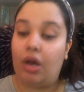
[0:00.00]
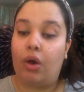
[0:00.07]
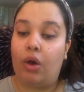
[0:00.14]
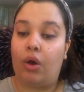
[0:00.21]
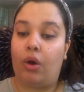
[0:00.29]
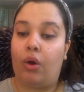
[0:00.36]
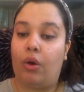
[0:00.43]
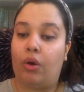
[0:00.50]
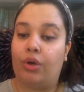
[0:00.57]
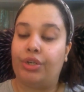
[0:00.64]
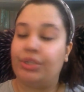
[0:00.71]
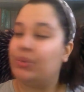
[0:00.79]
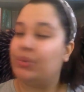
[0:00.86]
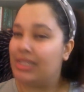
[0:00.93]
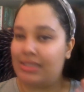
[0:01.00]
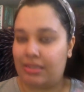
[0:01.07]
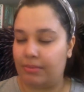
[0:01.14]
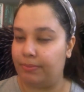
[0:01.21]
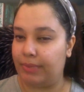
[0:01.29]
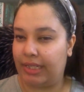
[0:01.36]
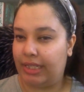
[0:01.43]
or you can
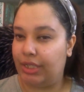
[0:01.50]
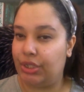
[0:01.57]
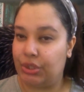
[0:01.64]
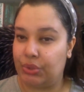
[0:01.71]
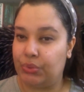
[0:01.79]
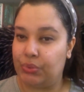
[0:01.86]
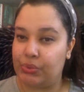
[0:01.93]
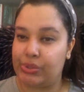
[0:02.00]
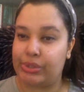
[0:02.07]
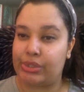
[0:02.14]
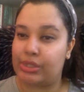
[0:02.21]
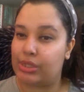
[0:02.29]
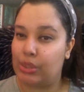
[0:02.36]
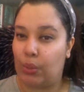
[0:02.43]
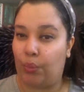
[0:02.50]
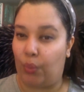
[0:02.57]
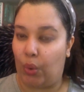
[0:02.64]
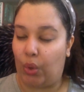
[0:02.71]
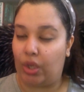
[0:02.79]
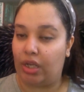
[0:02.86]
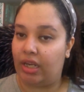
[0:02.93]
simply use the
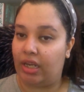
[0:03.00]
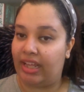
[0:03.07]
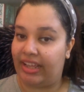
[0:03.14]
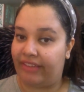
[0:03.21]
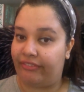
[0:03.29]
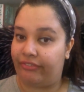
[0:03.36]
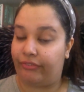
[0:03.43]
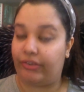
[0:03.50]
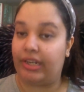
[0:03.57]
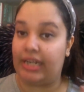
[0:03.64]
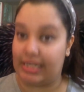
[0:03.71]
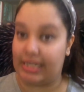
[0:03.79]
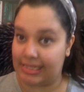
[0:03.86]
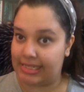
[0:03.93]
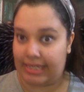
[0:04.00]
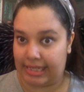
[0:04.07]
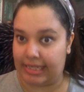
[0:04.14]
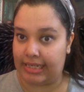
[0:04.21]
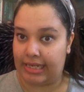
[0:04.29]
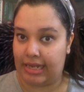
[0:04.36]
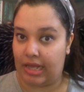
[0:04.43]
wall if it is
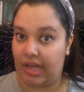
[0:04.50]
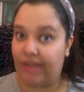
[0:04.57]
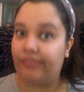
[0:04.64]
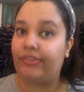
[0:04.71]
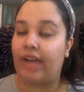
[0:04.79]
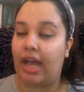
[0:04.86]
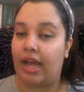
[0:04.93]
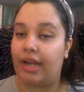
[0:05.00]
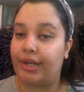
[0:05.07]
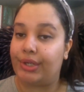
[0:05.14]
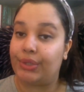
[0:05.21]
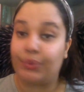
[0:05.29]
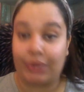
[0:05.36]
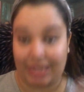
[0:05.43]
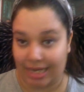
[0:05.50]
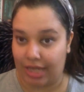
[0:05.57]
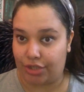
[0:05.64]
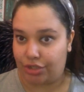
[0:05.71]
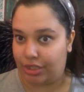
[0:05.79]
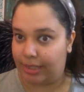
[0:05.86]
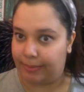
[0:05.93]
clean enough and you can
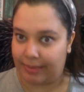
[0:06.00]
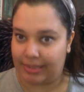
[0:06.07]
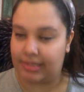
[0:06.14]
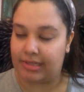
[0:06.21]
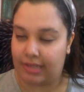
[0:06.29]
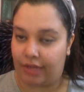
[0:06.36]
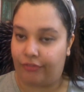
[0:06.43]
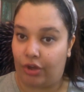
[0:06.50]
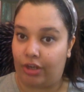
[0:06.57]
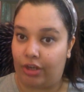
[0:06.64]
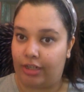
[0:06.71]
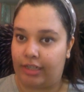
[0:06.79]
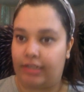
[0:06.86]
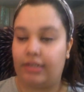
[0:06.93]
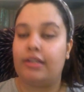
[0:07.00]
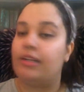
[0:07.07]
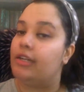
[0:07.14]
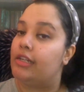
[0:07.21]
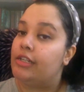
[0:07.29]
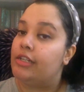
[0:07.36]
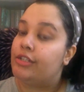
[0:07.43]
actually paste stuff on it.
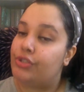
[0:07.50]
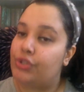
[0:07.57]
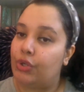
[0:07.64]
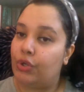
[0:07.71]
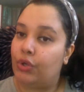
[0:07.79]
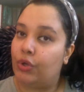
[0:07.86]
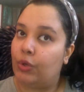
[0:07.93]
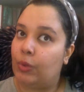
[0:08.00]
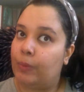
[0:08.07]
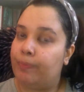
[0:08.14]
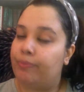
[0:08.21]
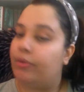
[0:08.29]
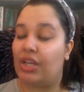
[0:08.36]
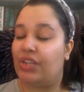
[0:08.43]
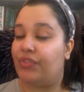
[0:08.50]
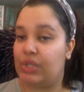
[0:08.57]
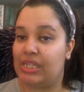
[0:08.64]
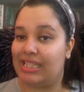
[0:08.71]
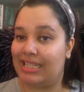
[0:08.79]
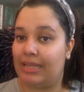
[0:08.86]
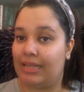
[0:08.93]
So the
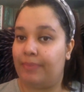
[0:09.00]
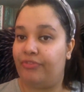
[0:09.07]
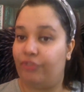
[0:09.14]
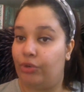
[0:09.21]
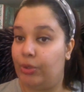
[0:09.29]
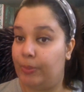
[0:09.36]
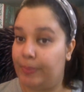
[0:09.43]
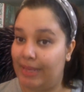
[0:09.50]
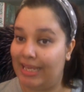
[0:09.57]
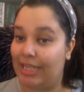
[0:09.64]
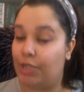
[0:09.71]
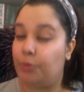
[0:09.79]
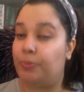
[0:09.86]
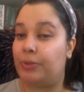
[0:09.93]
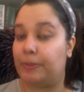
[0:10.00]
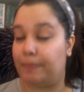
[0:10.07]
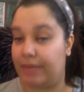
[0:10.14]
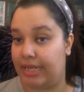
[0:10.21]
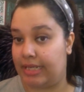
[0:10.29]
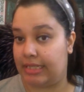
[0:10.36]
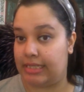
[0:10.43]
first step would be to
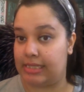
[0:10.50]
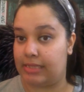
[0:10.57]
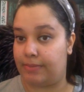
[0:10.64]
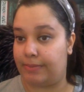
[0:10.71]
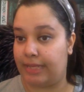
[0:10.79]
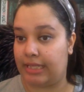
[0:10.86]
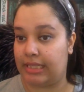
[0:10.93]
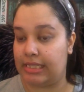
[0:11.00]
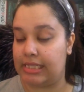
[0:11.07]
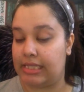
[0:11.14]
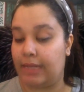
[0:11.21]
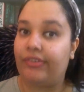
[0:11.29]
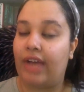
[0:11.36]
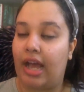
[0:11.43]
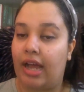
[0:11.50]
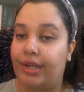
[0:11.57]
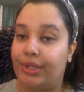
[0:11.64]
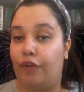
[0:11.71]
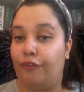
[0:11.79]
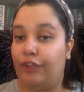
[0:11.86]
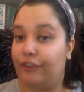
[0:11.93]
prepare this base,
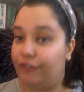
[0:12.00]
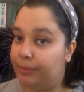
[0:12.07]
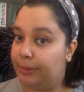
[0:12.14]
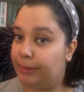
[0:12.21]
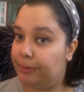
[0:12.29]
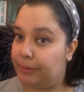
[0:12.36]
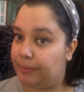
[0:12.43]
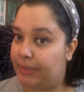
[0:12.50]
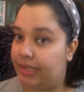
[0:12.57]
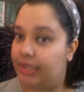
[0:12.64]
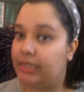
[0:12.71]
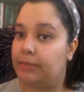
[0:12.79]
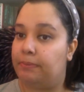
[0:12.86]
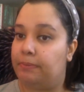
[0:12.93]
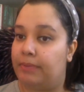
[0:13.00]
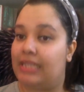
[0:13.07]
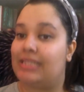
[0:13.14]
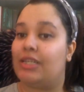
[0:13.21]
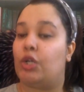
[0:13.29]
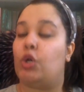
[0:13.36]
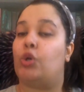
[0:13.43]
and we will be preparing the
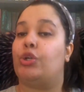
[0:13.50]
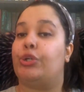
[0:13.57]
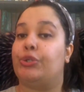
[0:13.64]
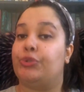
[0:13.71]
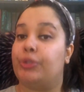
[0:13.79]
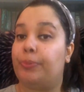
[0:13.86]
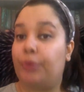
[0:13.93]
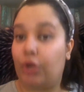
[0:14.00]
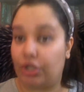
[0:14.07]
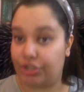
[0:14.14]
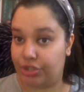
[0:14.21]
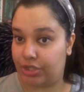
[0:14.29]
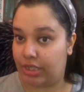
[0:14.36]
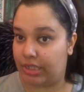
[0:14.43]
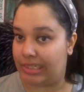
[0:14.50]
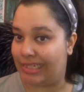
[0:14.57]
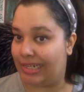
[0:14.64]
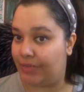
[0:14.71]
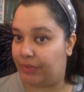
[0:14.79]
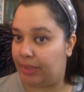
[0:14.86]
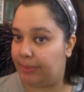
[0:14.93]
base according to the plot structure
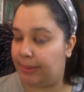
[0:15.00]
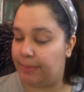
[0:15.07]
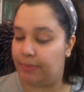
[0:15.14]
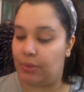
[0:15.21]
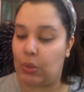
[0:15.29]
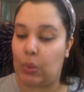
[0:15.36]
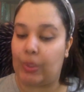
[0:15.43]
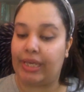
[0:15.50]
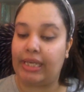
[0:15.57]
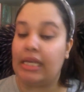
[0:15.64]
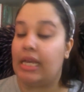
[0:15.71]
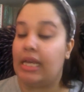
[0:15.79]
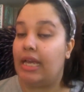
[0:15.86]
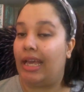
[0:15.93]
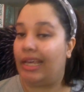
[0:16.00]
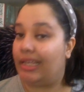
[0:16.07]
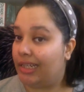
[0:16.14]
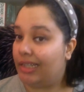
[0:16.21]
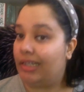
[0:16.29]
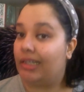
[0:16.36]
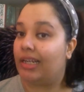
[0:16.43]
that we'll be employing.
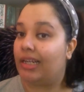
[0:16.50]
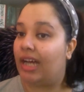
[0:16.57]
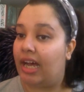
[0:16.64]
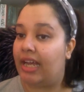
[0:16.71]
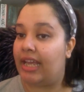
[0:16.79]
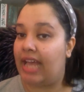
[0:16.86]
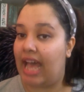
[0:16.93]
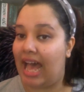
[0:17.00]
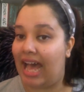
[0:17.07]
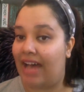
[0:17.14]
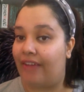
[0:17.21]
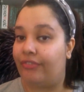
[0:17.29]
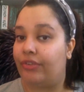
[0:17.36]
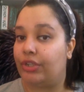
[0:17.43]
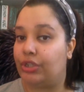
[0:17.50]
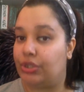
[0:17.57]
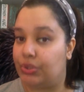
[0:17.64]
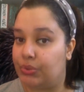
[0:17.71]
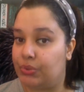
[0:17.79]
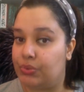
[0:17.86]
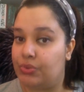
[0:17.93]
Here I have
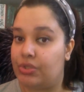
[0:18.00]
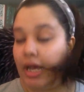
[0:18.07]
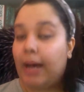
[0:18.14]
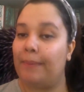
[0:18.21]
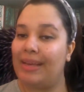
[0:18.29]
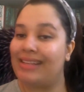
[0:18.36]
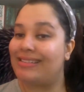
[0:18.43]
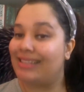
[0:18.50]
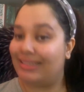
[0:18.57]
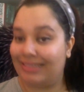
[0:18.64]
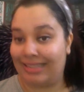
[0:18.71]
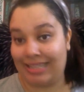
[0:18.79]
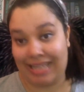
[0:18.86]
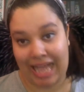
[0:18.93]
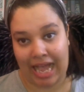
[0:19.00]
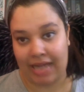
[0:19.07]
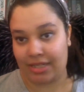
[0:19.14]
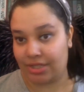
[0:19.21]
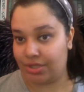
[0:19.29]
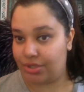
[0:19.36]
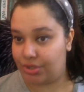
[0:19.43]
used a basic
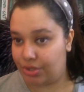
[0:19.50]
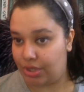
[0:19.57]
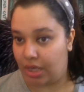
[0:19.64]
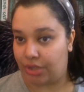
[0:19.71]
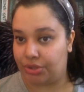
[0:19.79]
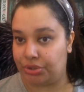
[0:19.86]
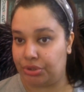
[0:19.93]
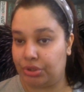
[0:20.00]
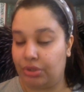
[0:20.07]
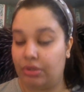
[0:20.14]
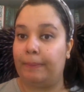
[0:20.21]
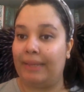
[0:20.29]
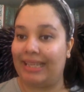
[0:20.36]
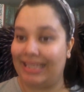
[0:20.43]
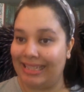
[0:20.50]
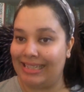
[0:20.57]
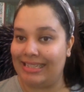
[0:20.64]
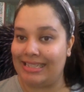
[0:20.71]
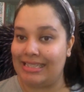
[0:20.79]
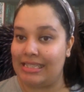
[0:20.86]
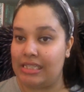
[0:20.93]
3-act structure
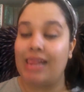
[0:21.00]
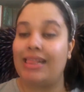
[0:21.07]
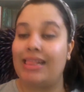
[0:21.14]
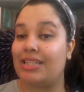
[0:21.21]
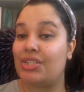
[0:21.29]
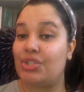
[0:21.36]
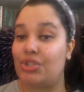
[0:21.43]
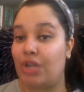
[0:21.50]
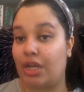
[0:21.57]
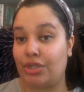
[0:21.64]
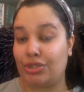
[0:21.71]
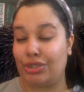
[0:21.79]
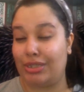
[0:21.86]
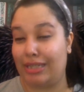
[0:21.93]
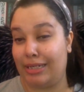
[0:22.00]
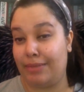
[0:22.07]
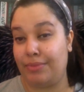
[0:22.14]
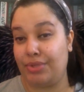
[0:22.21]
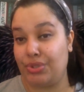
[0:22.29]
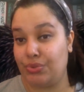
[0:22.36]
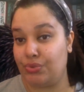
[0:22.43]
because the structure that
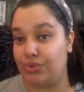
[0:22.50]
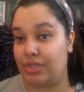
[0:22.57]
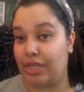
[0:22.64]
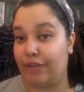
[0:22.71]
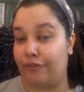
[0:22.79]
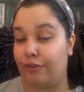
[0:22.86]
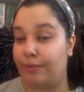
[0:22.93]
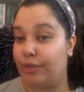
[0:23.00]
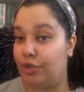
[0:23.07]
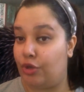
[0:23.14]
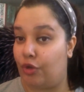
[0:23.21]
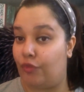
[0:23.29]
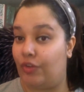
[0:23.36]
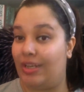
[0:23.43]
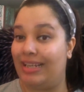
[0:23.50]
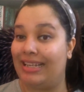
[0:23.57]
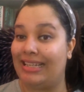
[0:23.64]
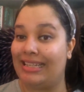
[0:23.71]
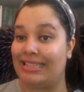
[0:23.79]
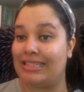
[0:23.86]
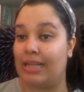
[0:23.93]
I'm using for my novel
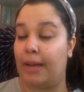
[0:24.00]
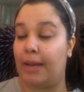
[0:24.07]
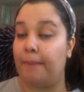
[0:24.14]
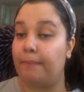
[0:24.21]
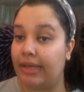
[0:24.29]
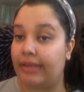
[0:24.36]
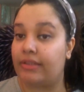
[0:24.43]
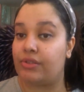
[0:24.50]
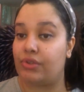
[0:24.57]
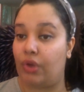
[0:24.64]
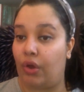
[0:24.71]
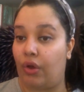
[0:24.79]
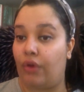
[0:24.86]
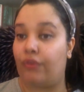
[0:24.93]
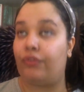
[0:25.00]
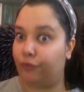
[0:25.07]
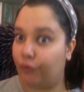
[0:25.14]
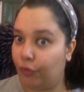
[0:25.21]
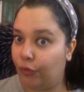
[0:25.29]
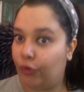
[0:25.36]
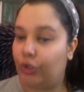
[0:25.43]
is a mix of
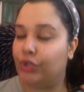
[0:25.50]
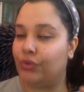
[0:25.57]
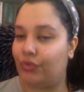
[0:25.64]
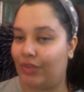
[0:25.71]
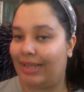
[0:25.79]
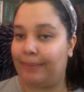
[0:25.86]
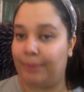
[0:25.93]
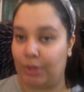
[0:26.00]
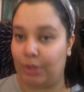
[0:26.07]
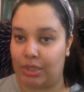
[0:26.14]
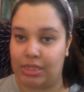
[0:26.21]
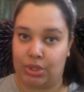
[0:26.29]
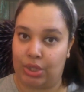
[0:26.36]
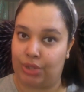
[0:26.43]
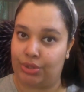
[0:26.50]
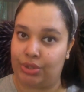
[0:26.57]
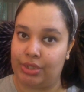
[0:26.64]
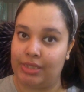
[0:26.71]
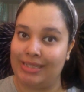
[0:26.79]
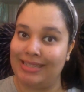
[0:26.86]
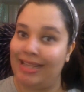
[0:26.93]
4 to 5 plot
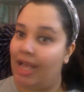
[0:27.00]
structures.